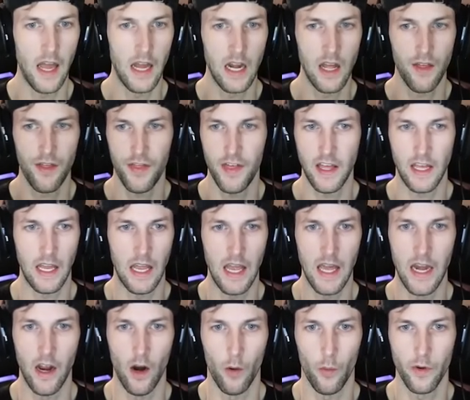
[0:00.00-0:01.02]
anything
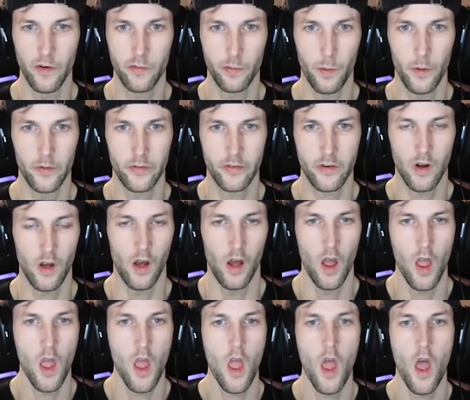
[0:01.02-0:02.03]
in it. Are we supposed to...
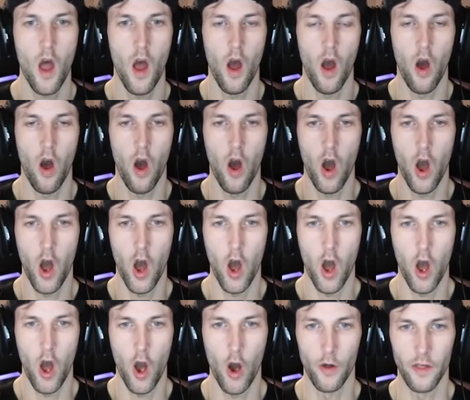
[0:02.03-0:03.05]

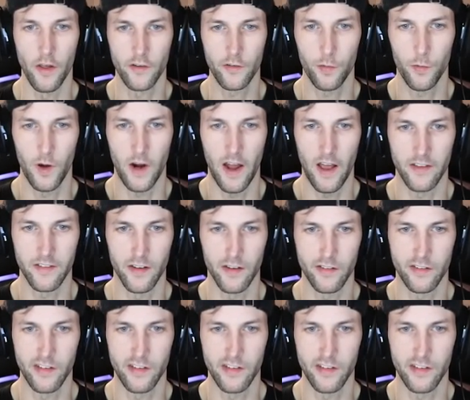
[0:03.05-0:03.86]
Oh, this one has a